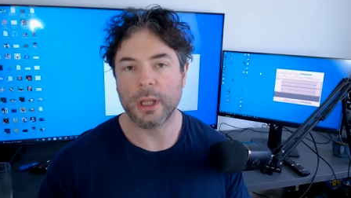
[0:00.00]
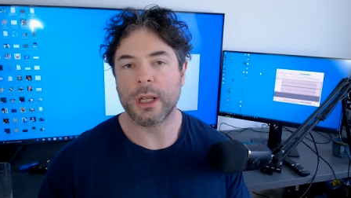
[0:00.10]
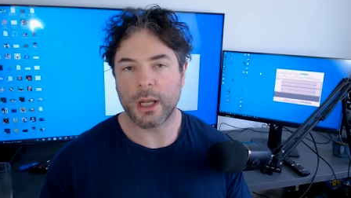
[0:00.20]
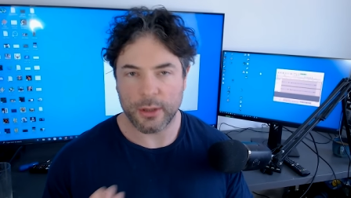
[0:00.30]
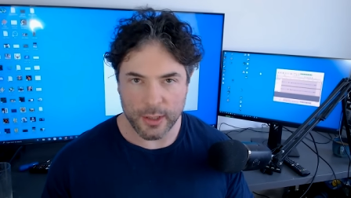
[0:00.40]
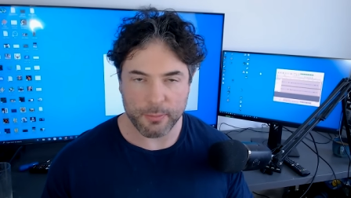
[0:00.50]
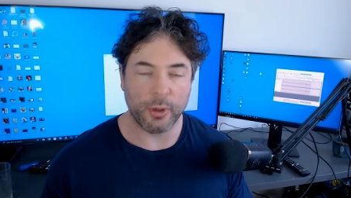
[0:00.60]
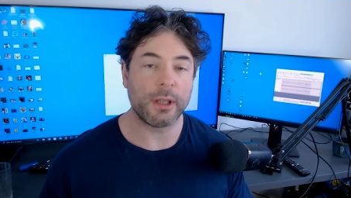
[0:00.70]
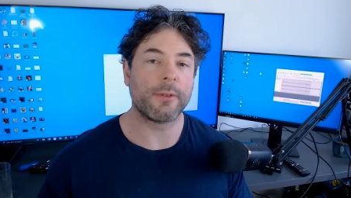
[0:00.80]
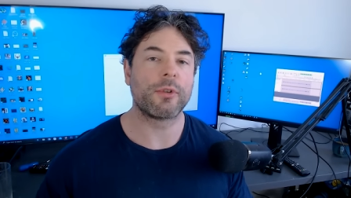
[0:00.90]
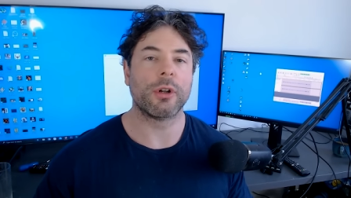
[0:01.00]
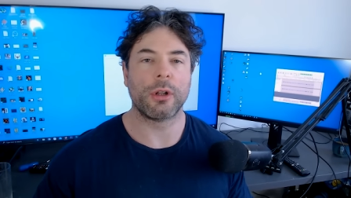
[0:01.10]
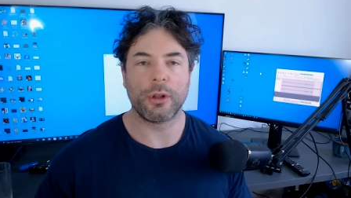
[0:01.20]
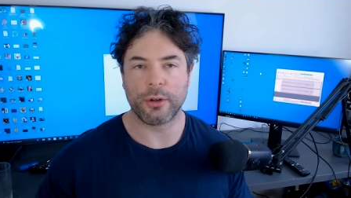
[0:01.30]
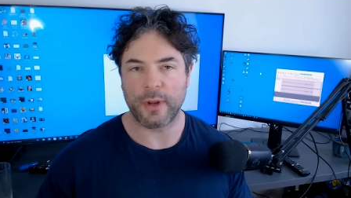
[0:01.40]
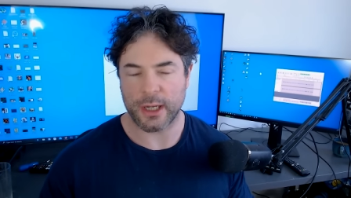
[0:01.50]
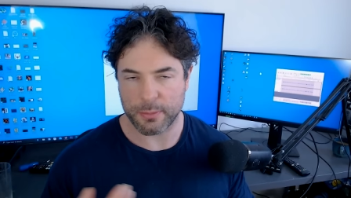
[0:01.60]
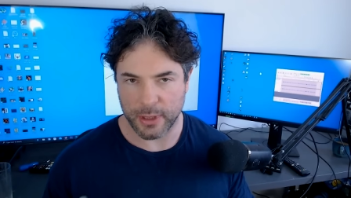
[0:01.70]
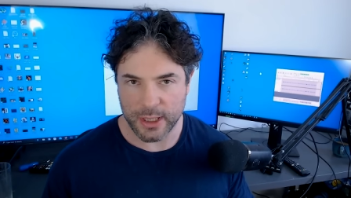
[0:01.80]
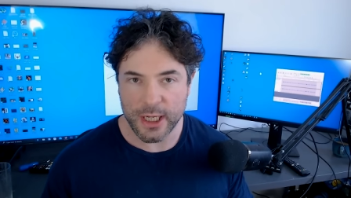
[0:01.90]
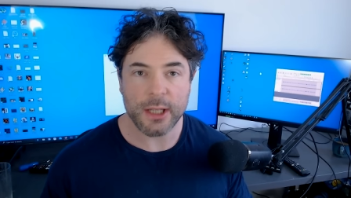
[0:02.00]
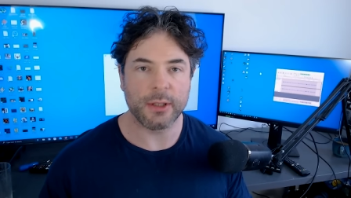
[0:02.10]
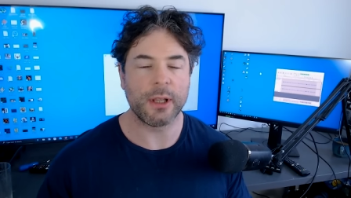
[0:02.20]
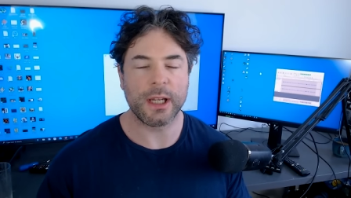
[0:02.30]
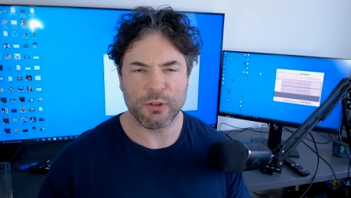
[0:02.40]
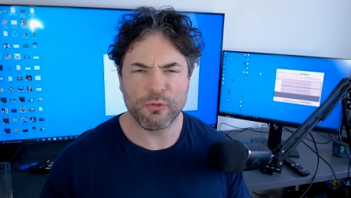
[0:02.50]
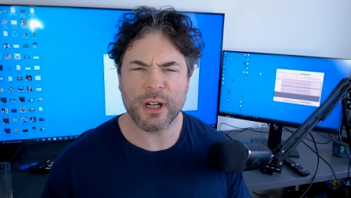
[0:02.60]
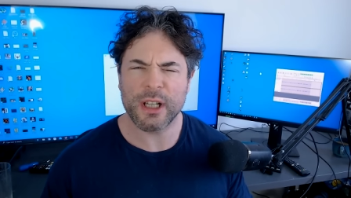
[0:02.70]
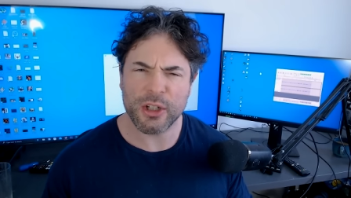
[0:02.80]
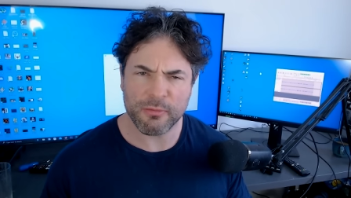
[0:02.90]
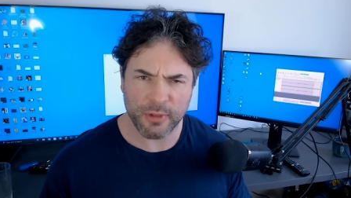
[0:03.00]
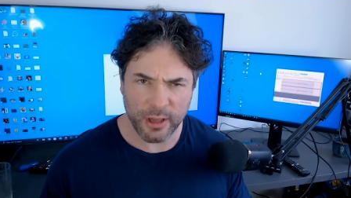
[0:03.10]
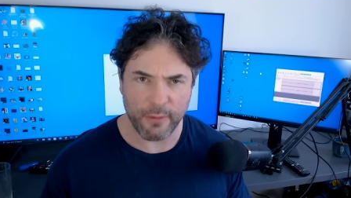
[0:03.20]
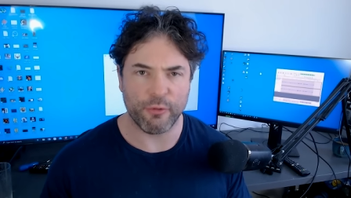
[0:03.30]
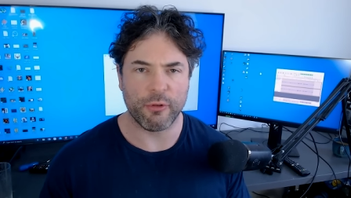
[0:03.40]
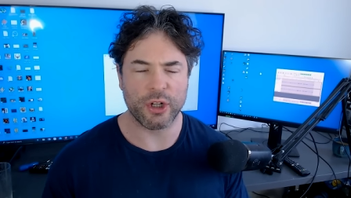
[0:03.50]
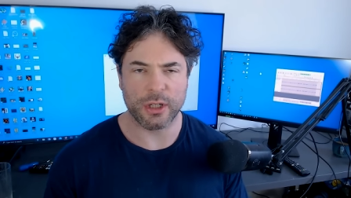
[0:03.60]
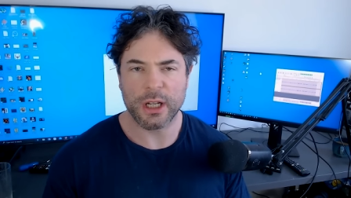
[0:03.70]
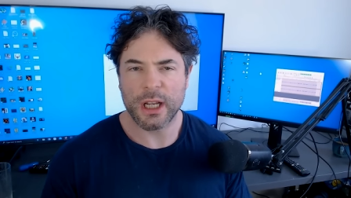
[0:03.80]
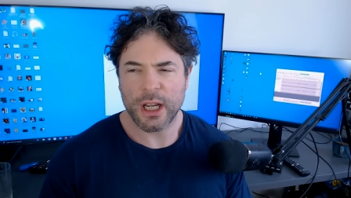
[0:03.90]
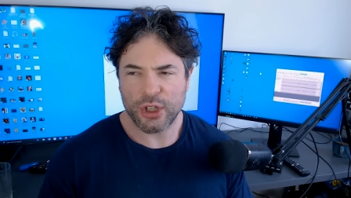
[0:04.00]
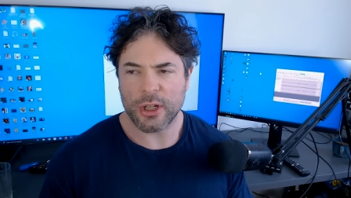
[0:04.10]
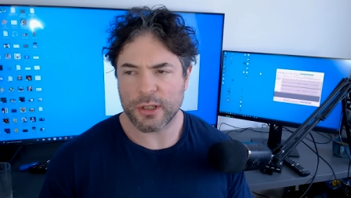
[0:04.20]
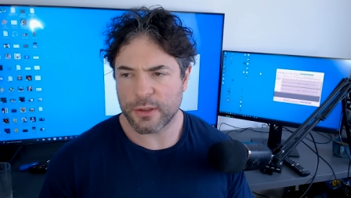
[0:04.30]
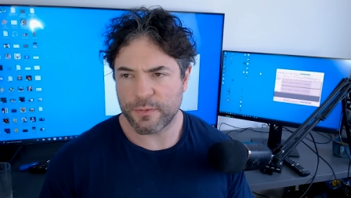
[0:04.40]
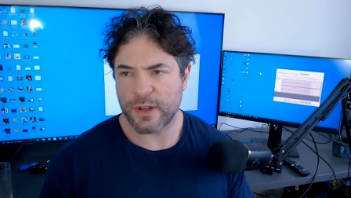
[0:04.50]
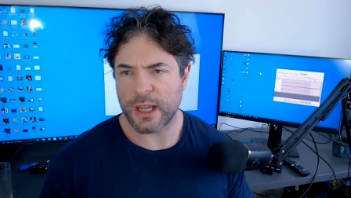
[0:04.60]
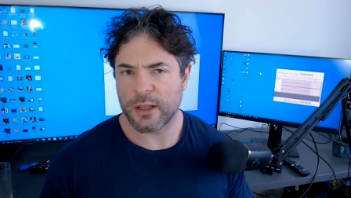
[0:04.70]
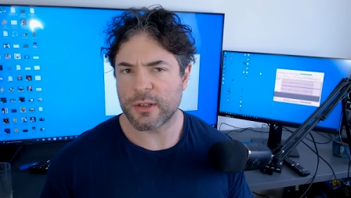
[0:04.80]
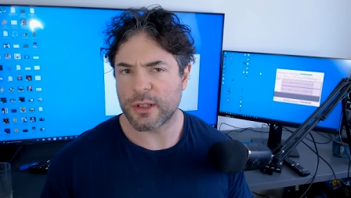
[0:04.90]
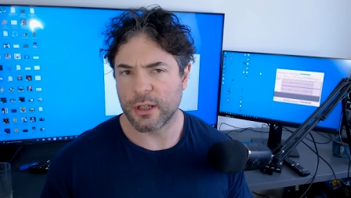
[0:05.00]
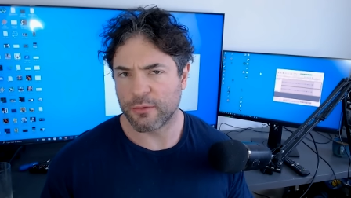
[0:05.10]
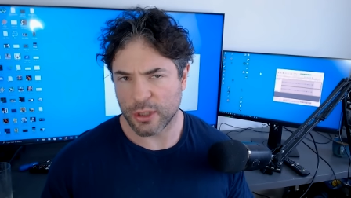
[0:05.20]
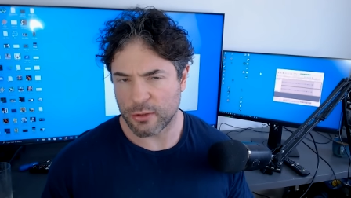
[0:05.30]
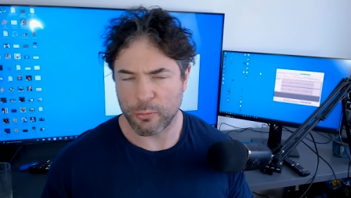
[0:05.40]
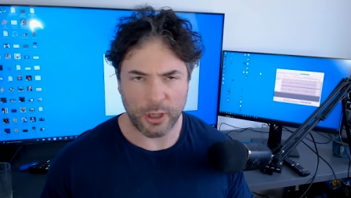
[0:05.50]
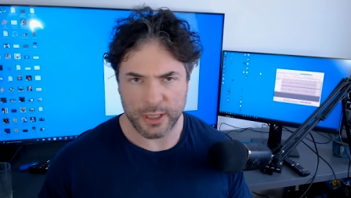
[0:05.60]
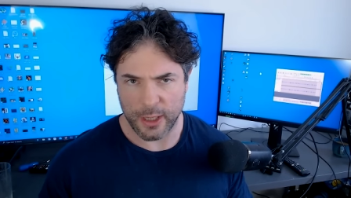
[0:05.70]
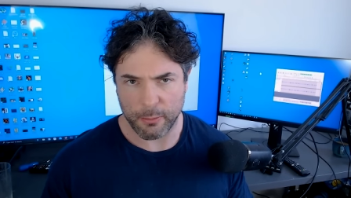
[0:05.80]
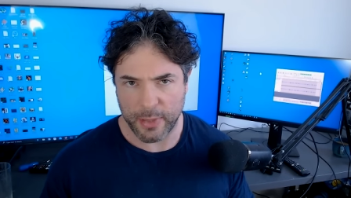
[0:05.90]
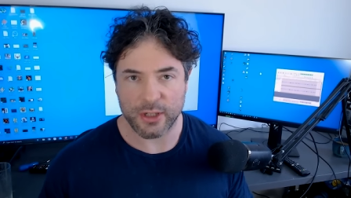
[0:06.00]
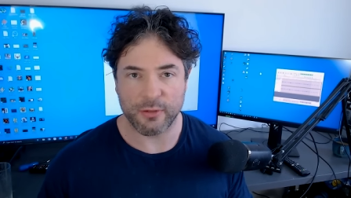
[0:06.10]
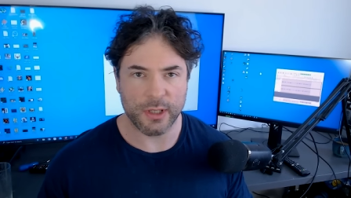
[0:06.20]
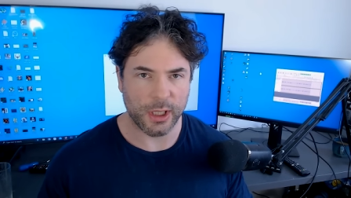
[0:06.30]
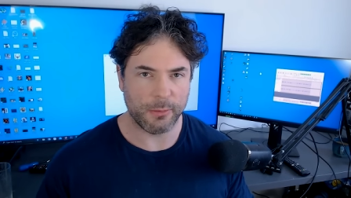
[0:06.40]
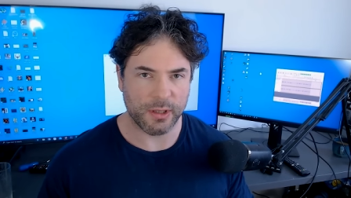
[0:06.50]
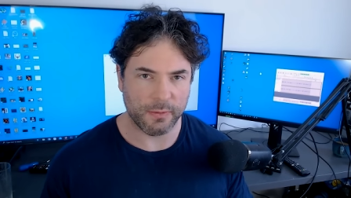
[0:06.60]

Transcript: at this point they've got a lot of expertise that they can really leverage, and just things have just worked out better in terms of the